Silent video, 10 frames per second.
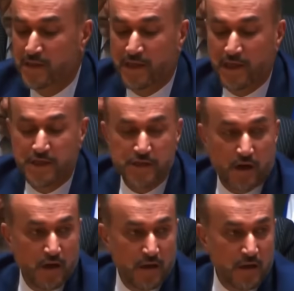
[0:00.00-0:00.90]
is
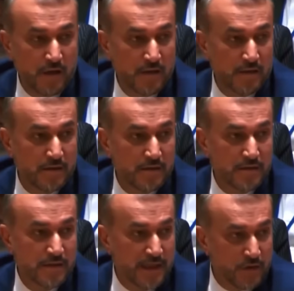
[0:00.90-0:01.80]
based on
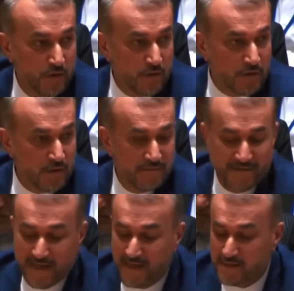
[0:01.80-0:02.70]
aggression, occupation,
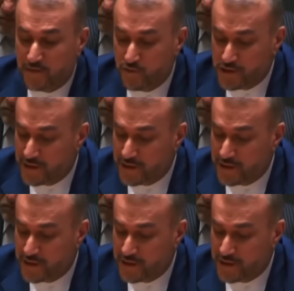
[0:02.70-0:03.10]
terror,